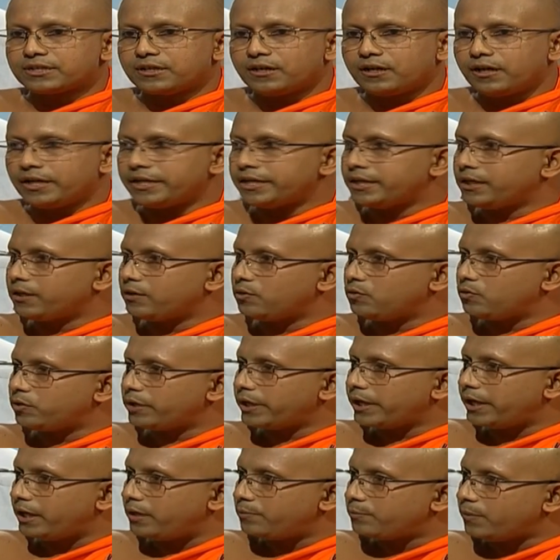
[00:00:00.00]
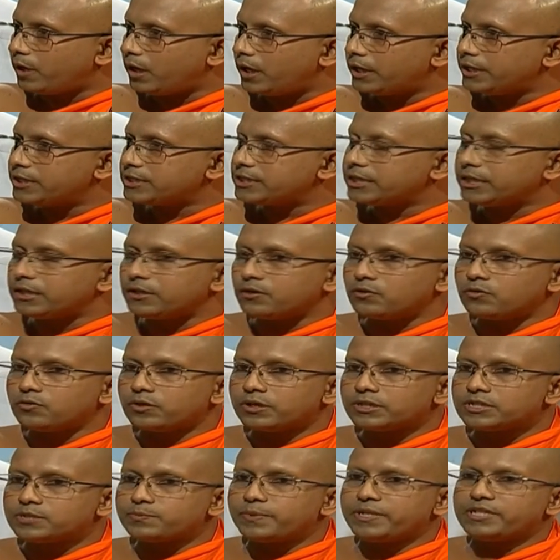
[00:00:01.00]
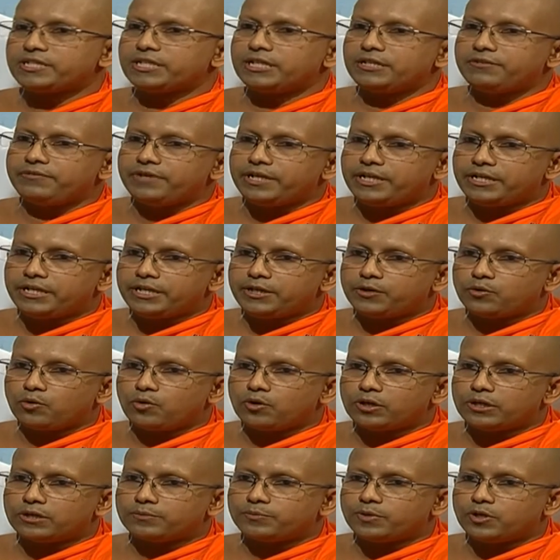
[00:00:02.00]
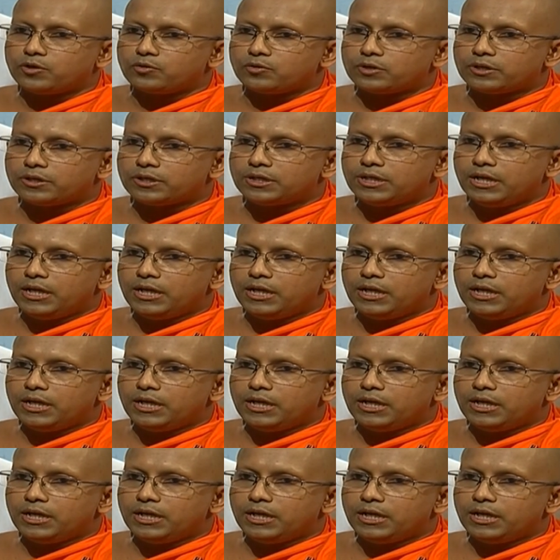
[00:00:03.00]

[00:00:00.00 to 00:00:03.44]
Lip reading: kāyika roga and mānasika roga, especially when he talked about